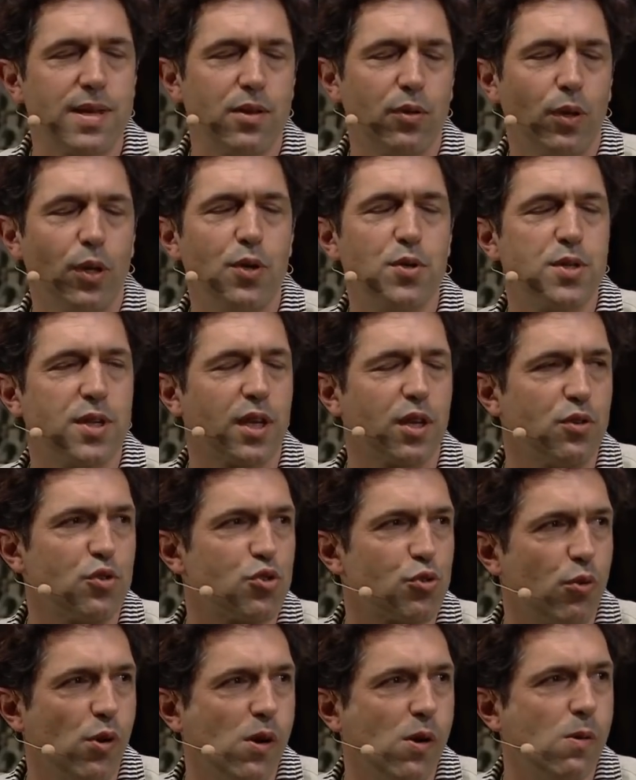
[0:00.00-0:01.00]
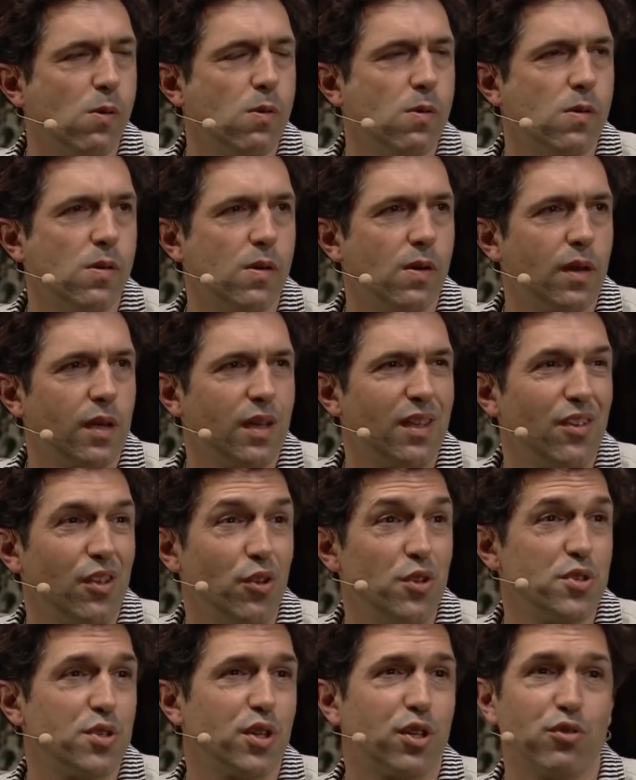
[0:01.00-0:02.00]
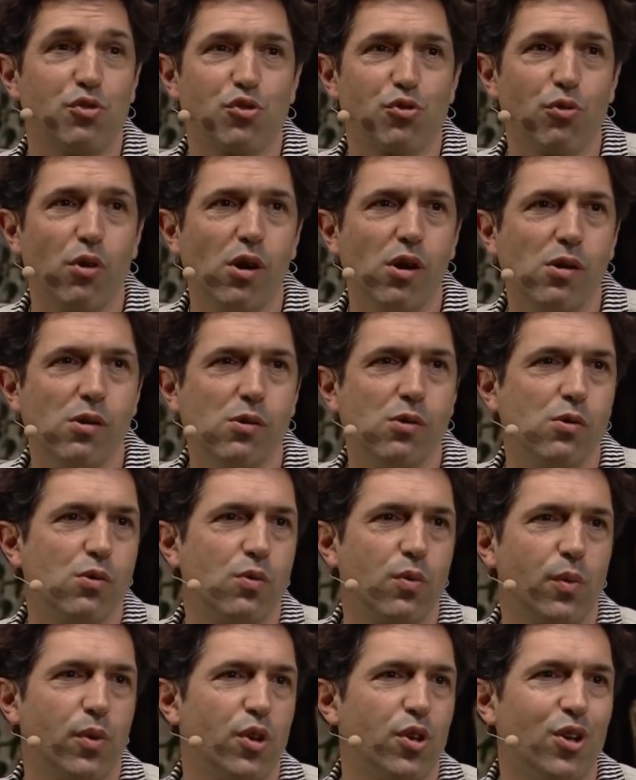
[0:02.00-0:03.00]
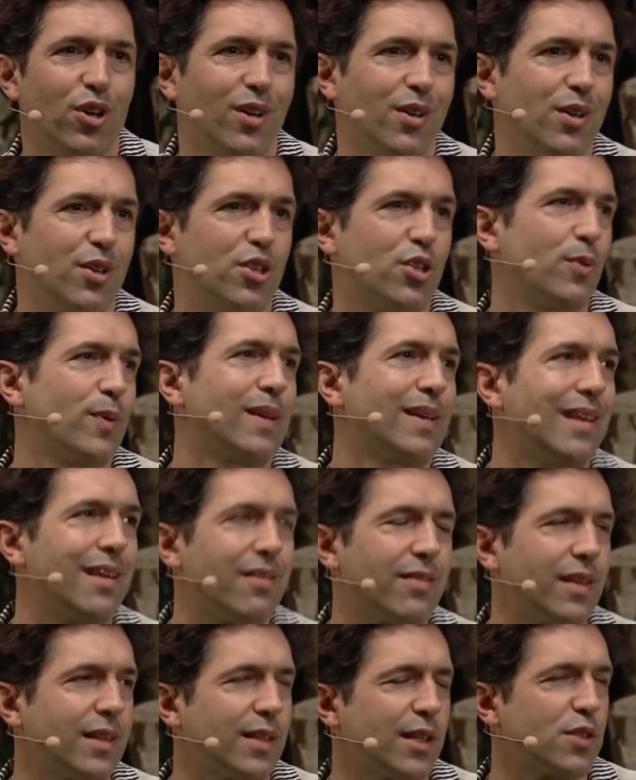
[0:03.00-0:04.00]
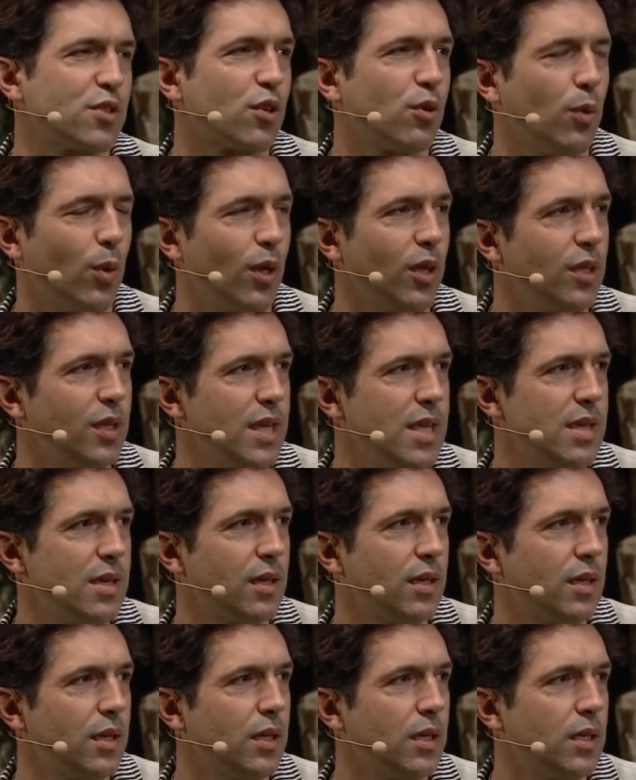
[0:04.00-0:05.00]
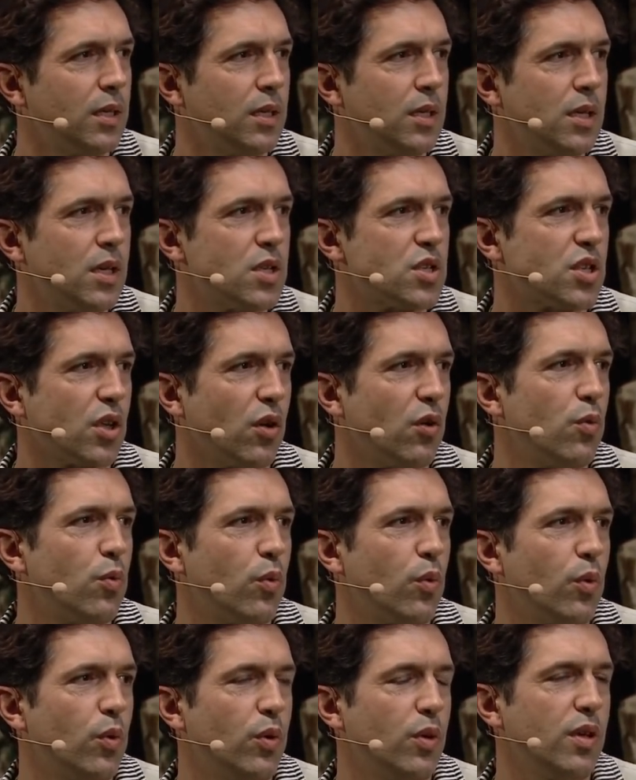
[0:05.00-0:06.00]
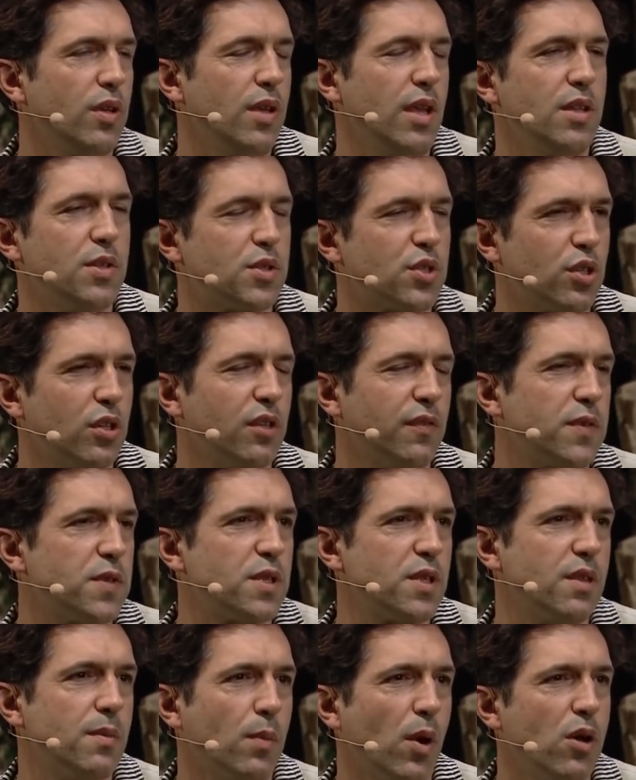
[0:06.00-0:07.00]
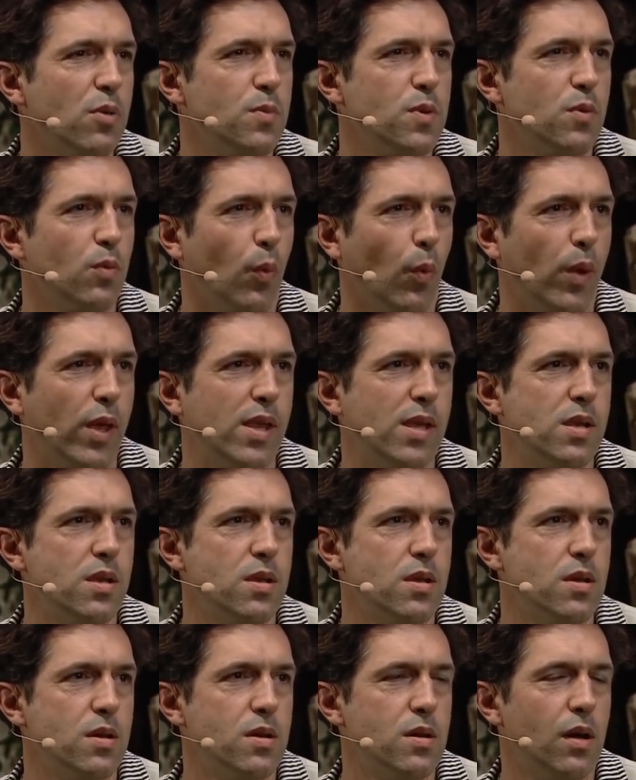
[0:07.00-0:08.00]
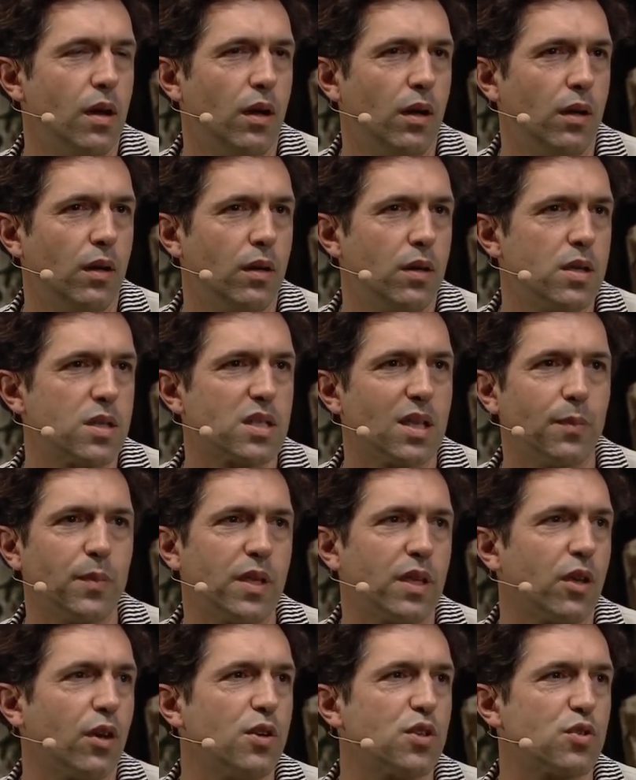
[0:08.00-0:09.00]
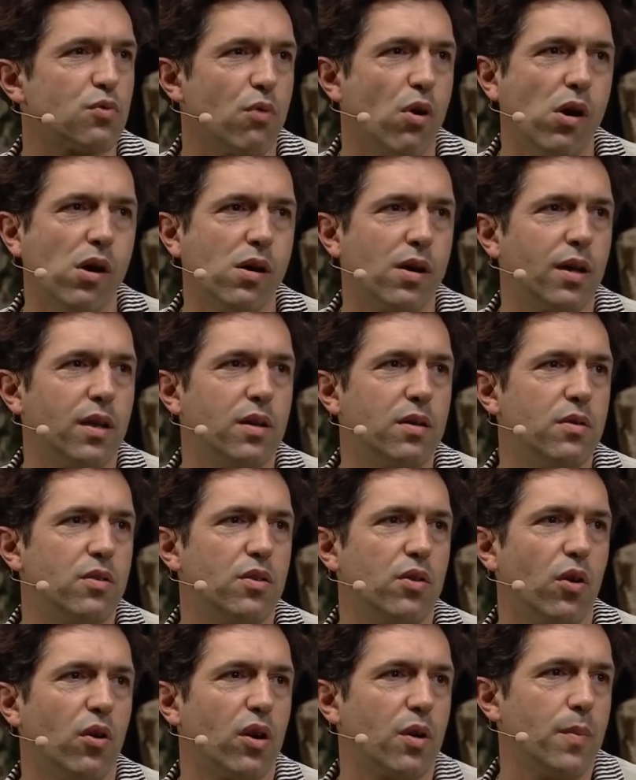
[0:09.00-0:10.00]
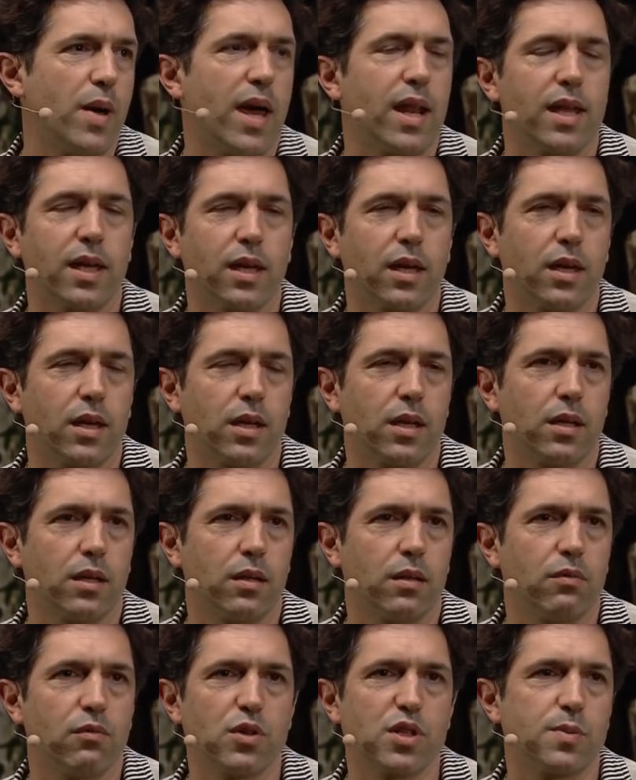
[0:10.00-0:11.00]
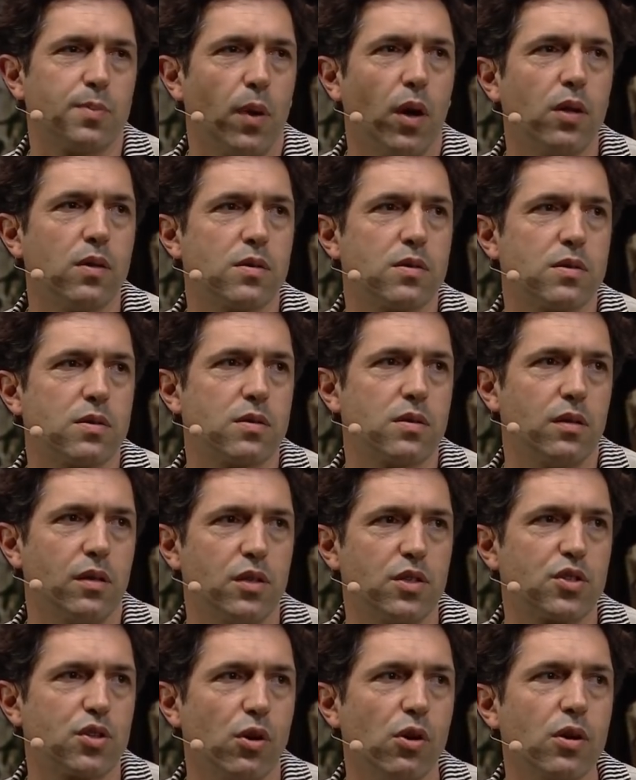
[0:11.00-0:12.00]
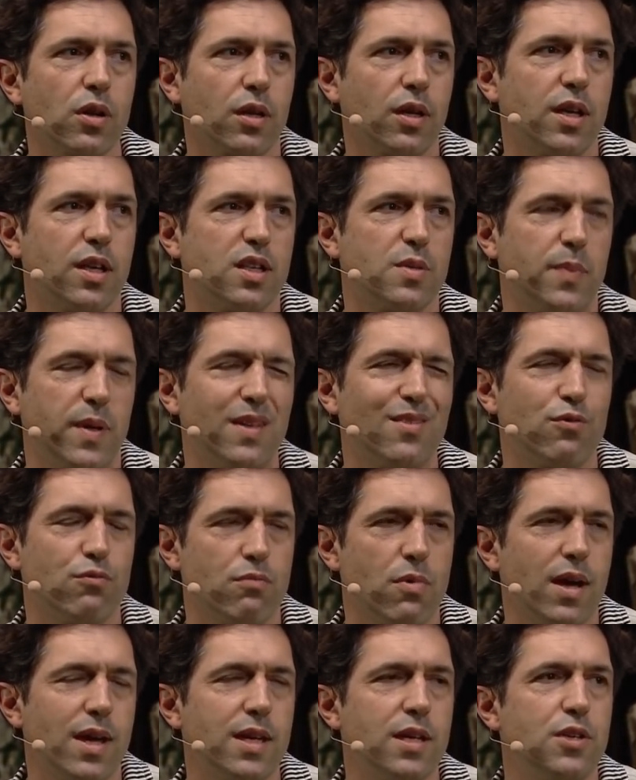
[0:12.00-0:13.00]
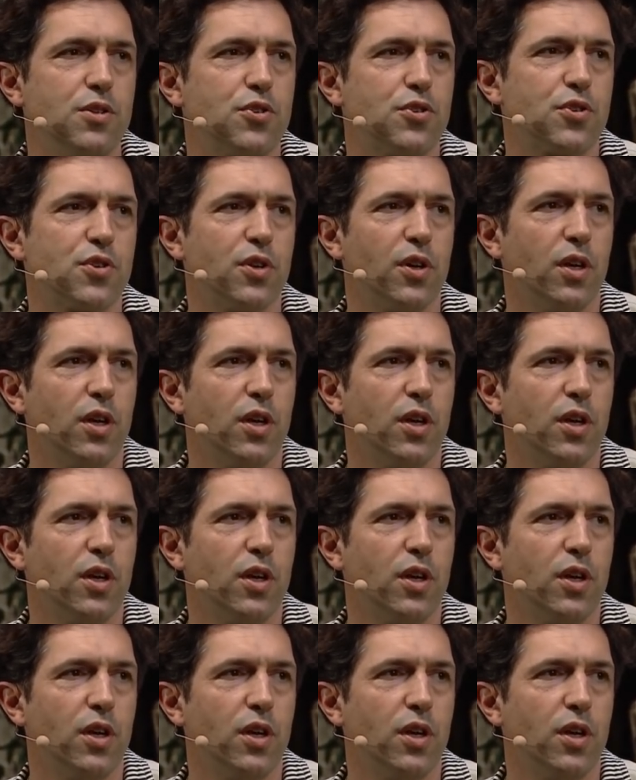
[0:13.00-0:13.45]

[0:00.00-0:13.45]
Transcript: you're losing control. And you're losing control, you're not doing anything that's quality. So in service in the moment when something goes wrong and the automatic response historically has been to rage,